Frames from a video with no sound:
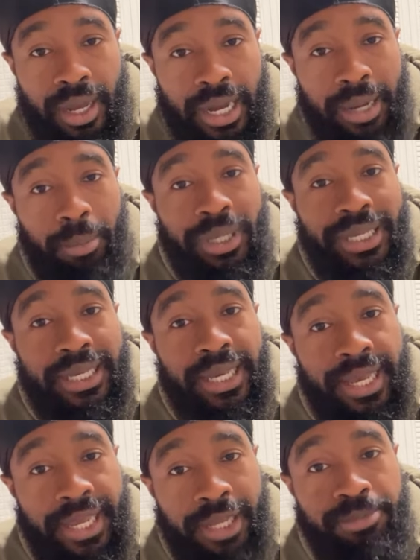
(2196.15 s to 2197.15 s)
I
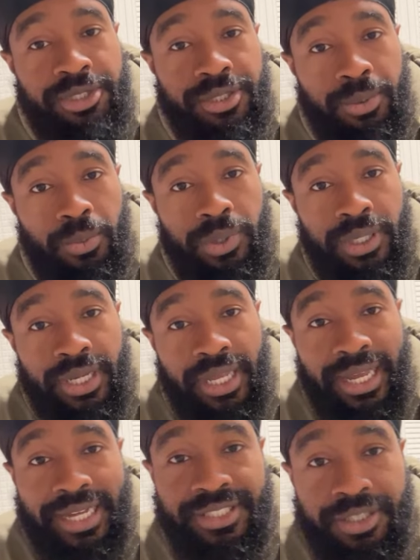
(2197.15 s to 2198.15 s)
became someone that
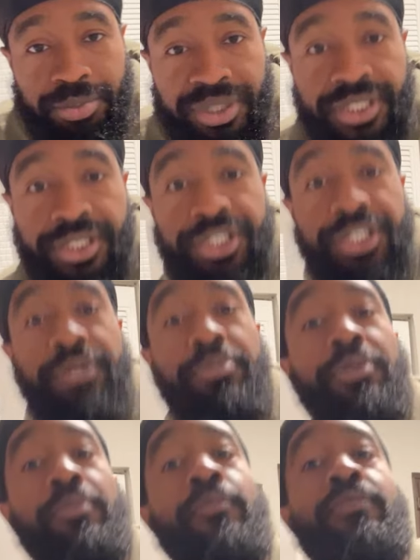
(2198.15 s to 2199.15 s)
has to be in shape.
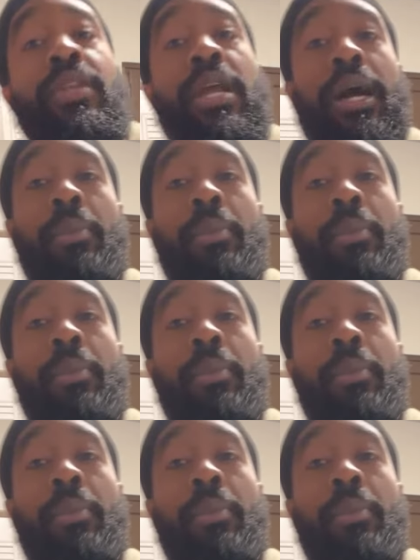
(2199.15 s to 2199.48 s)
I